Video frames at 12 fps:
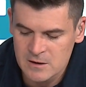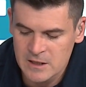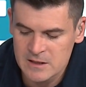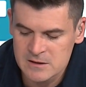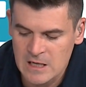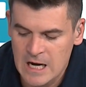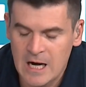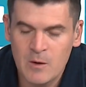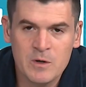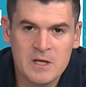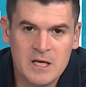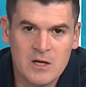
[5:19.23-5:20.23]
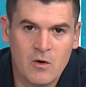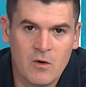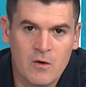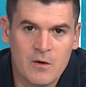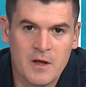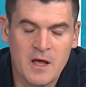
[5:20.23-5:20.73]
is I would get
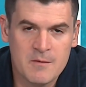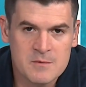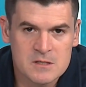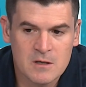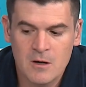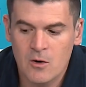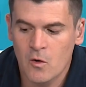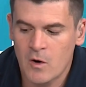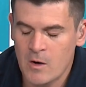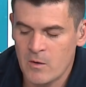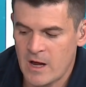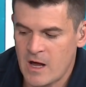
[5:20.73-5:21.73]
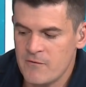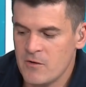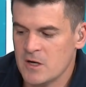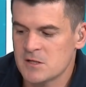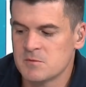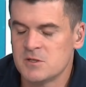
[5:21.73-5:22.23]
on Amazon or I would have
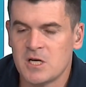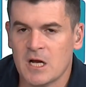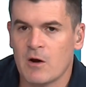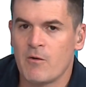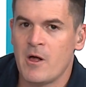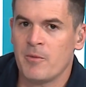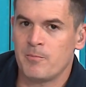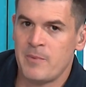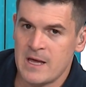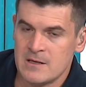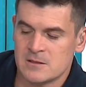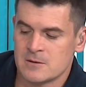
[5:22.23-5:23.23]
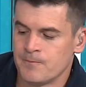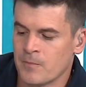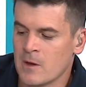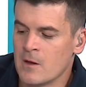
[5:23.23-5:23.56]
your husband check around base.